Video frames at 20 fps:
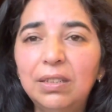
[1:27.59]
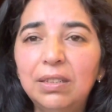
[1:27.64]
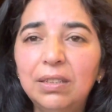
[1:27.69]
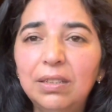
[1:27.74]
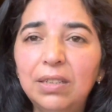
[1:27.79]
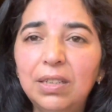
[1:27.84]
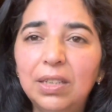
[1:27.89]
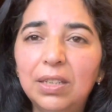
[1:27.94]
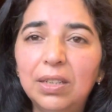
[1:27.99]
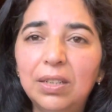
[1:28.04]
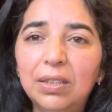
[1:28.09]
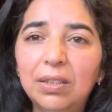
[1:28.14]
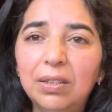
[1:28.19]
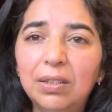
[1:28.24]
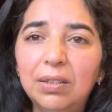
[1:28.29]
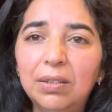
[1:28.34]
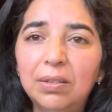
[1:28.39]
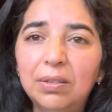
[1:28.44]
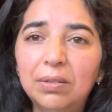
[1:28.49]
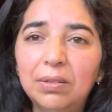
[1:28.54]

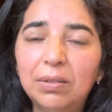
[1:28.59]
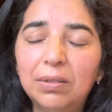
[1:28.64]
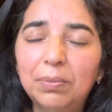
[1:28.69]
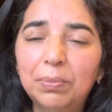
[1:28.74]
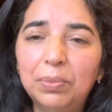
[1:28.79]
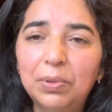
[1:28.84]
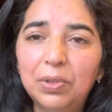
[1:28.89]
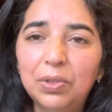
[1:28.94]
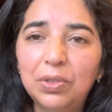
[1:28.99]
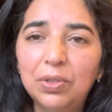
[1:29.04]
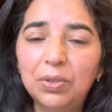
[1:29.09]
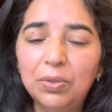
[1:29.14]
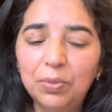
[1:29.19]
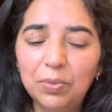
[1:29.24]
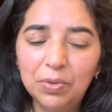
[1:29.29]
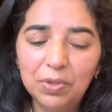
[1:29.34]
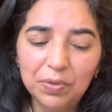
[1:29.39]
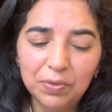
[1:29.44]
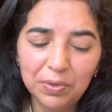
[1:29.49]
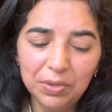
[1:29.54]
the person who
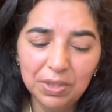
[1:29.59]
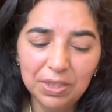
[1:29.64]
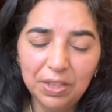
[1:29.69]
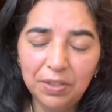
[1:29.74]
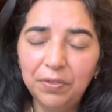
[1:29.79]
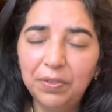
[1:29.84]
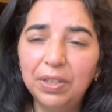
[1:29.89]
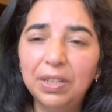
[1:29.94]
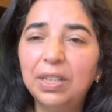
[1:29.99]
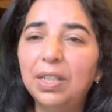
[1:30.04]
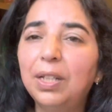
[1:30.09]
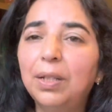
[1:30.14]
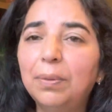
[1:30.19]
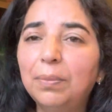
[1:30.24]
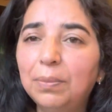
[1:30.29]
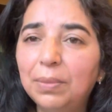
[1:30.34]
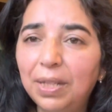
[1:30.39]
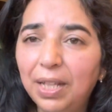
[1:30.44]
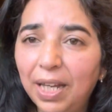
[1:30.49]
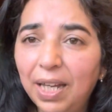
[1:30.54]
was giving them
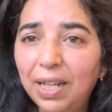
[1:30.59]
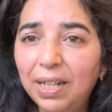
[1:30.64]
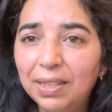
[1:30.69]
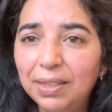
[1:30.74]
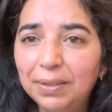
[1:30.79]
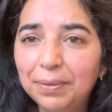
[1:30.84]
had.